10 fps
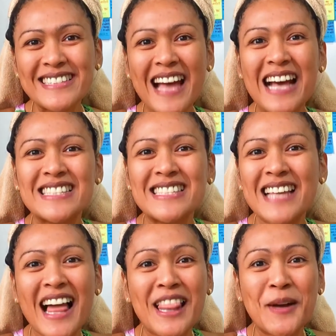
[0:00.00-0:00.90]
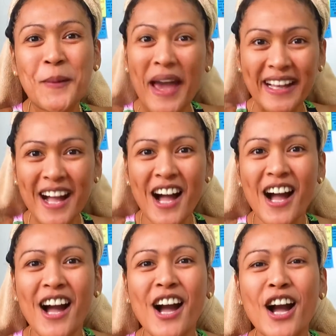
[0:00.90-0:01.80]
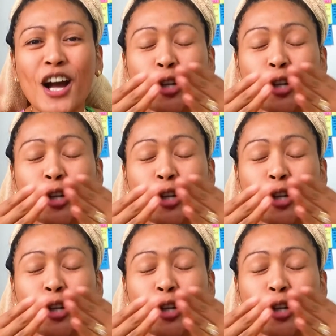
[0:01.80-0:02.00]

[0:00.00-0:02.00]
Hasta luego!